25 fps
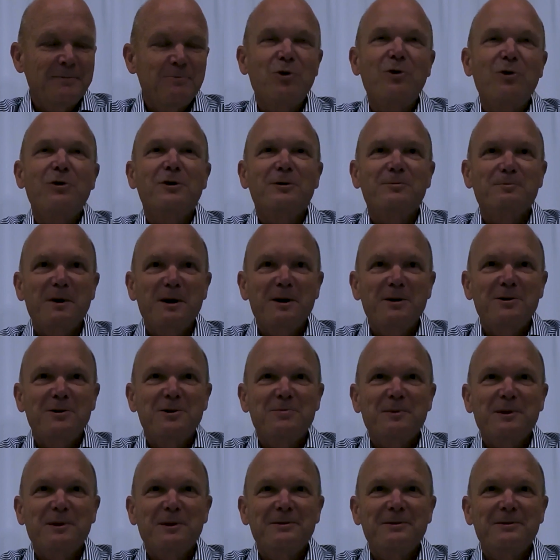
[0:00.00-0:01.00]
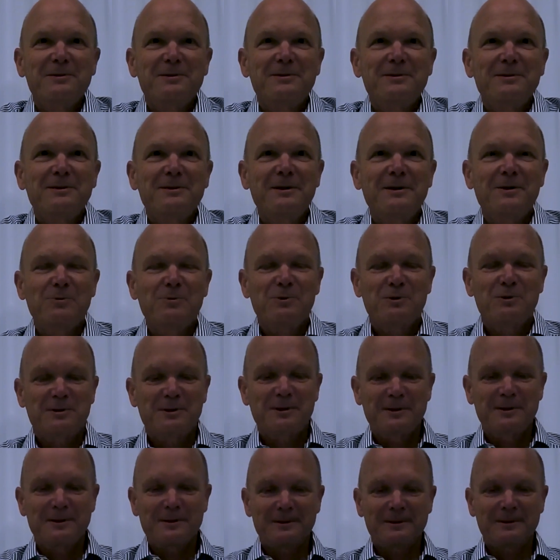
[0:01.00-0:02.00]
product management, I was
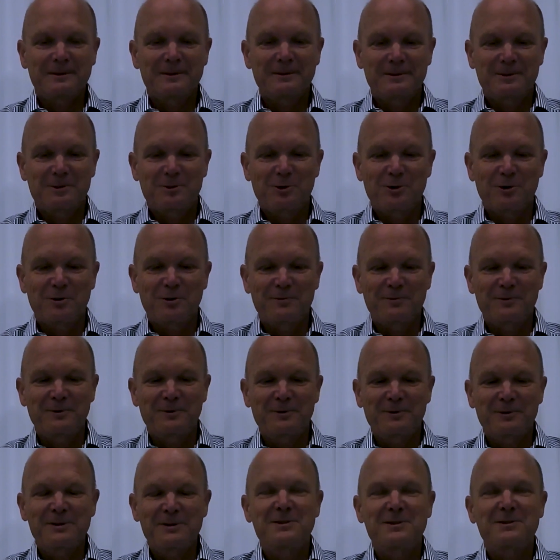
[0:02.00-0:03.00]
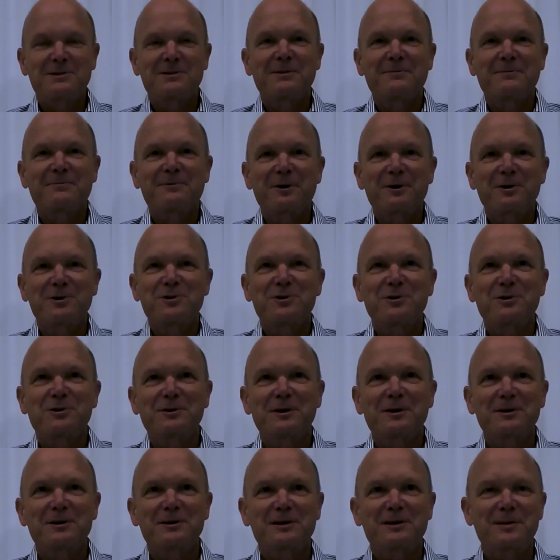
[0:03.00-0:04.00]
this is the function
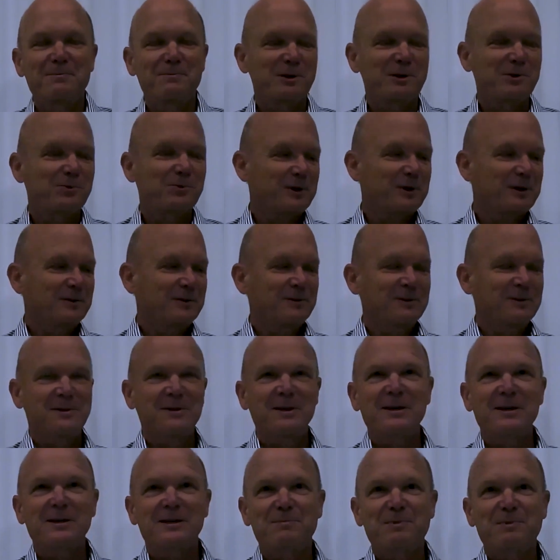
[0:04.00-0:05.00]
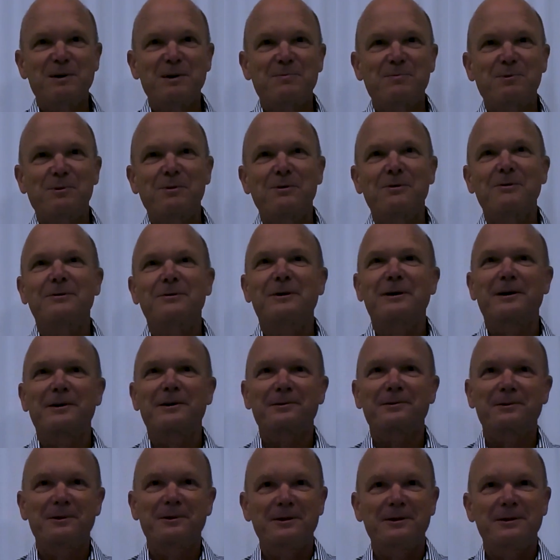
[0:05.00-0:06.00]
that is in between the salespeople
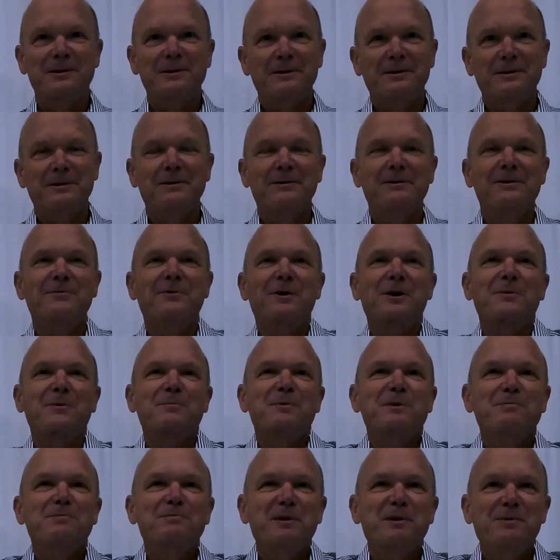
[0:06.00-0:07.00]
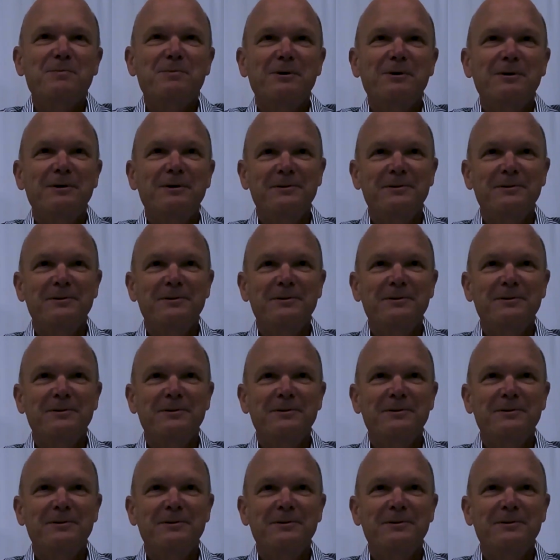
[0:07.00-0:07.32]
and the development people.